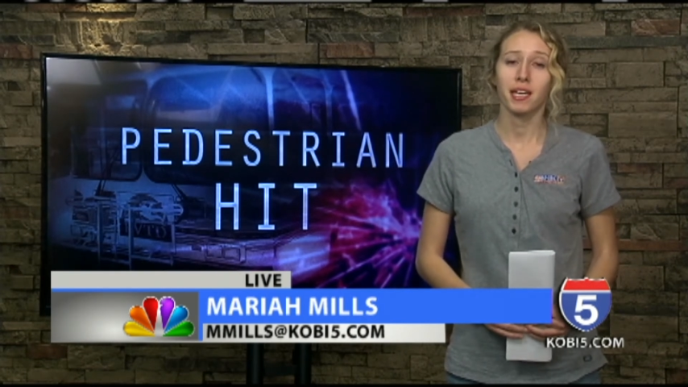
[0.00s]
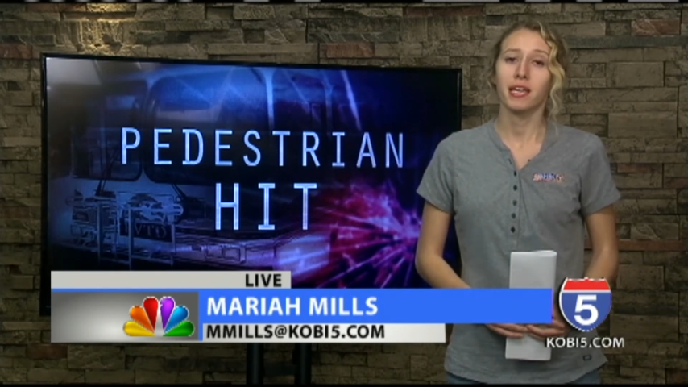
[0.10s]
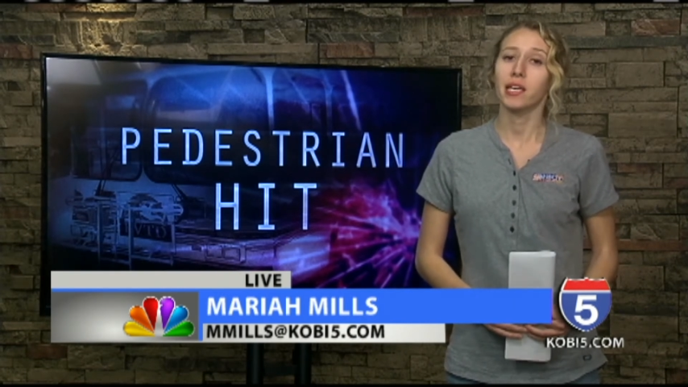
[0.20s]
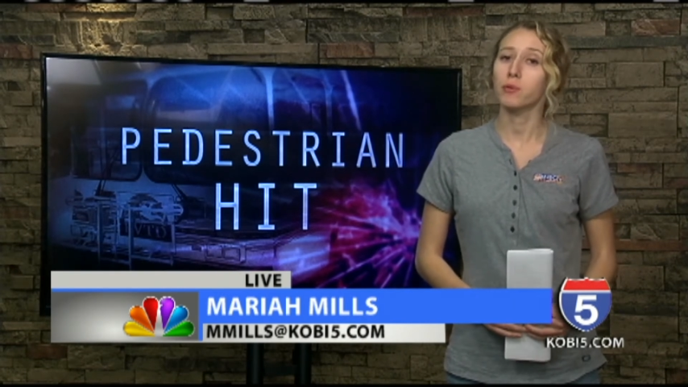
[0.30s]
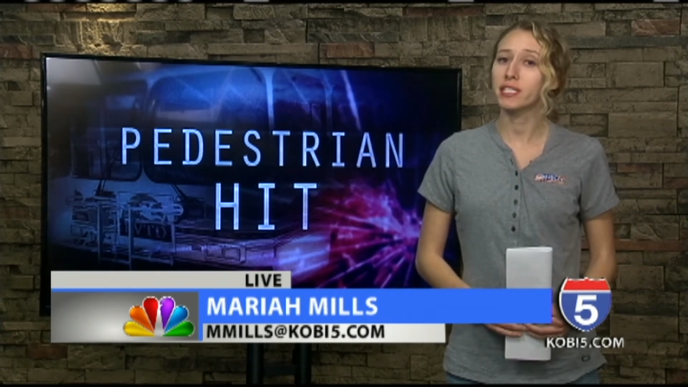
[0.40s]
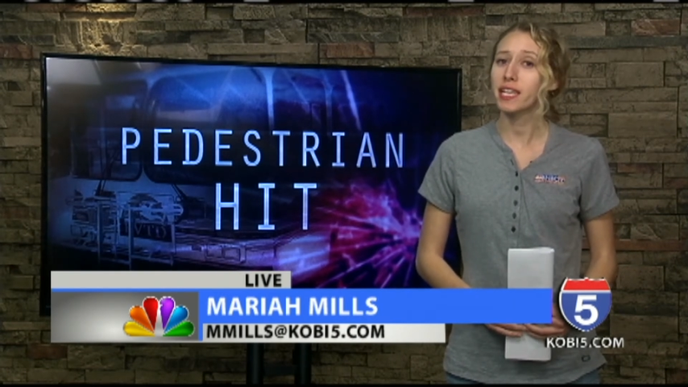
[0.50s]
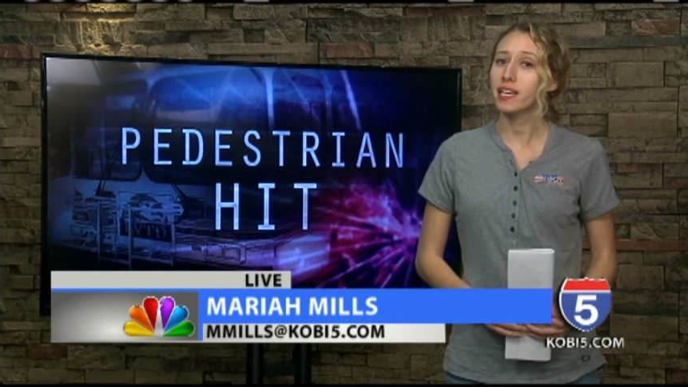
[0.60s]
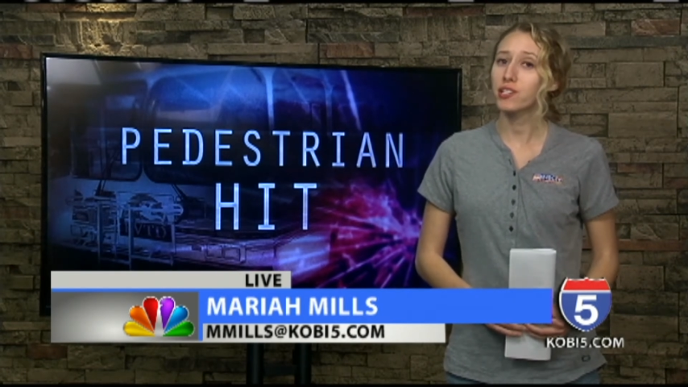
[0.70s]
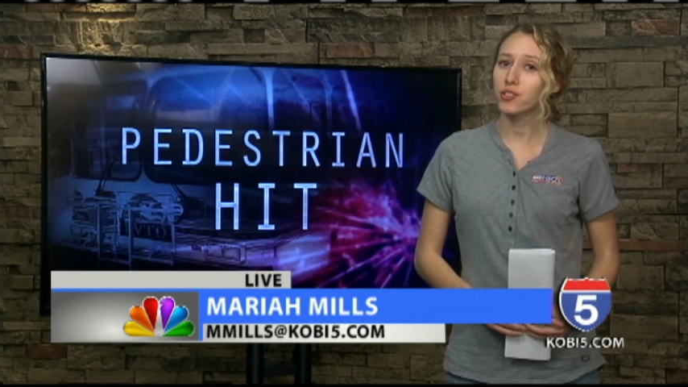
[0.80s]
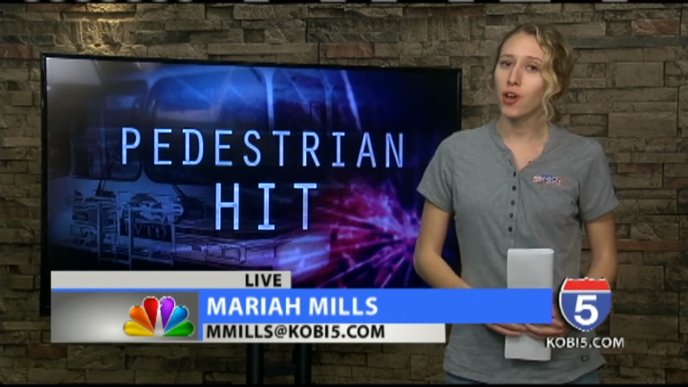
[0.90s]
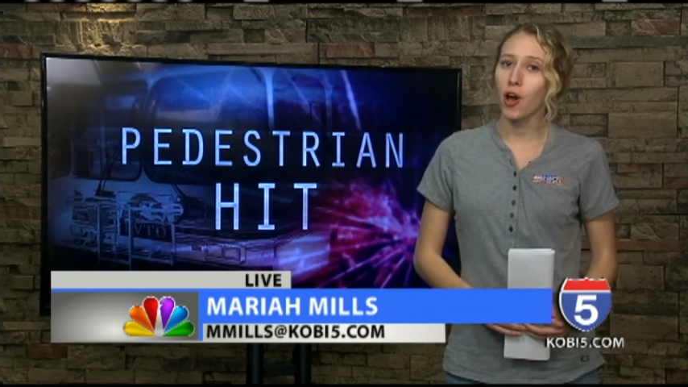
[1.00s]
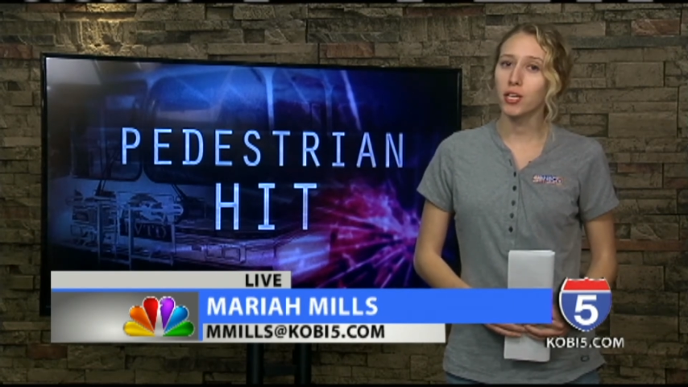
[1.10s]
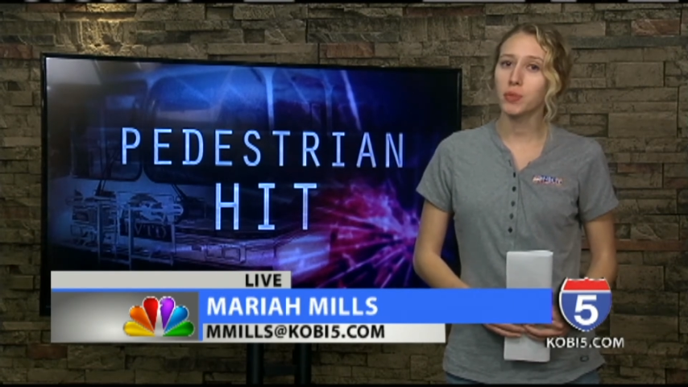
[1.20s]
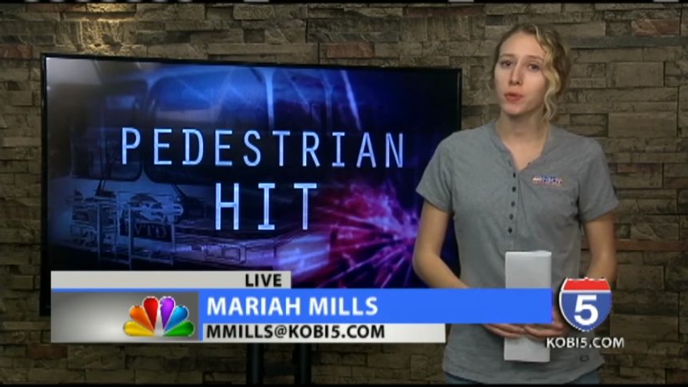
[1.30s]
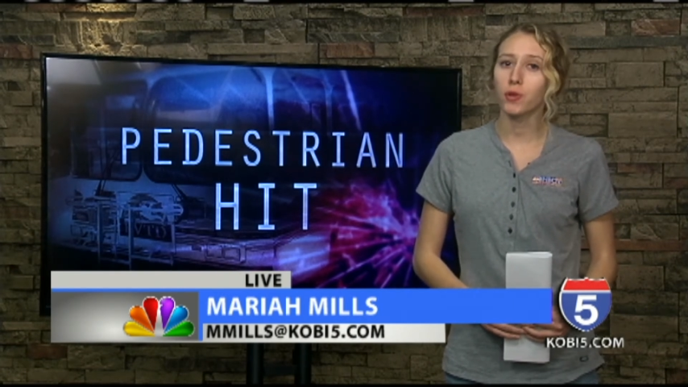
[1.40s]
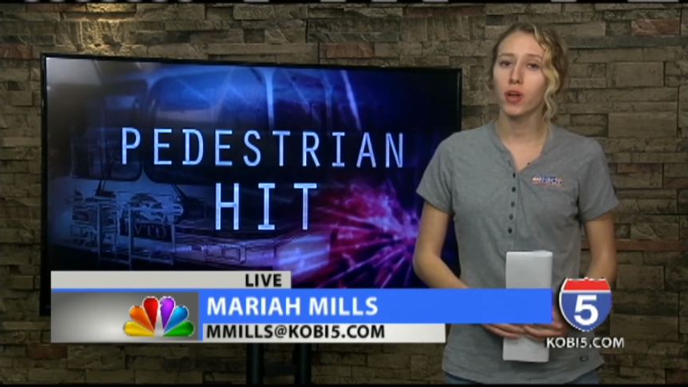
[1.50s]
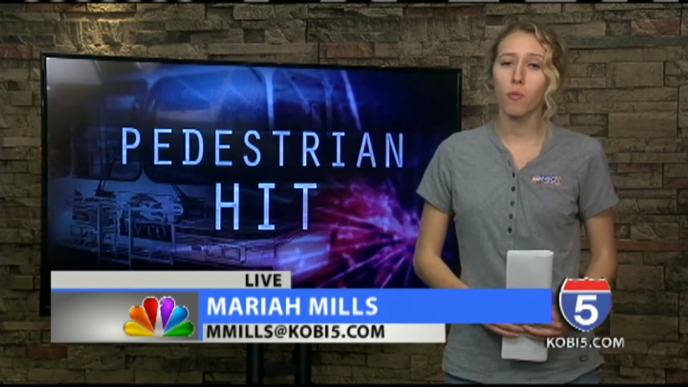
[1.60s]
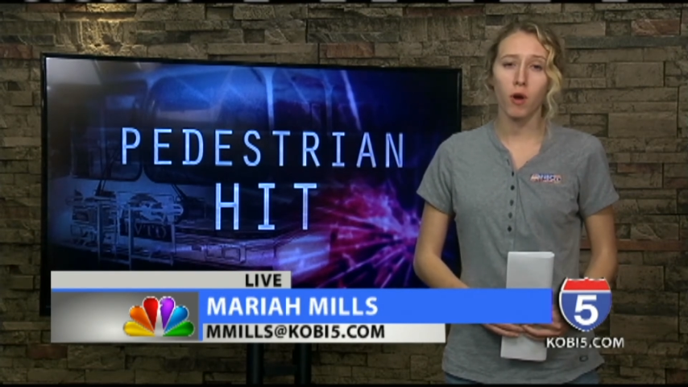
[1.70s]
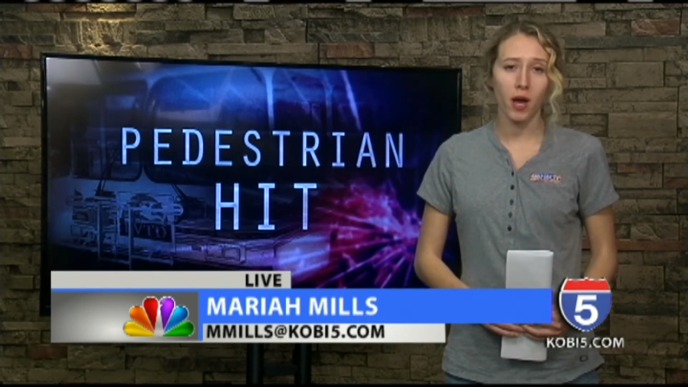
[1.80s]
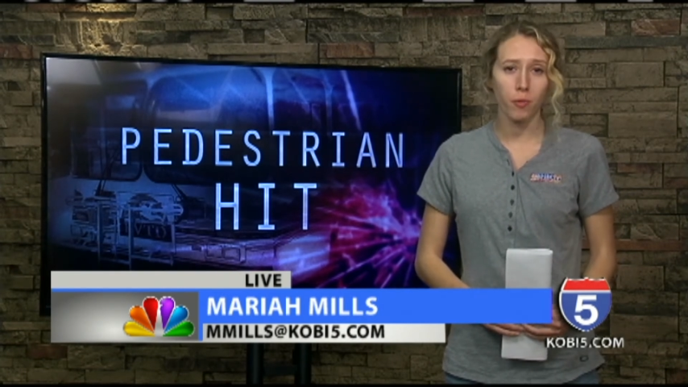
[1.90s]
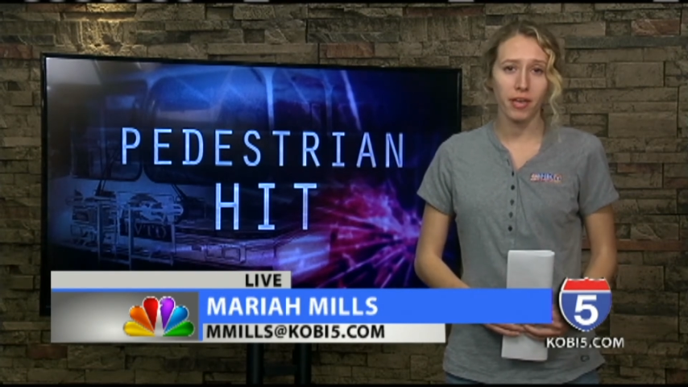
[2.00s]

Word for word: He was taken to the hospital, and while we